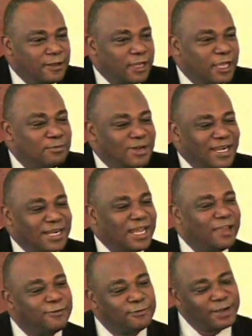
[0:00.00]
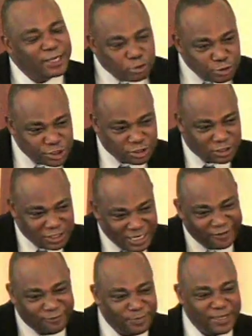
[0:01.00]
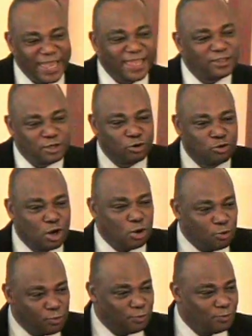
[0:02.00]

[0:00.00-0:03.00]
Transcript: In my life, my Christian life began to grow.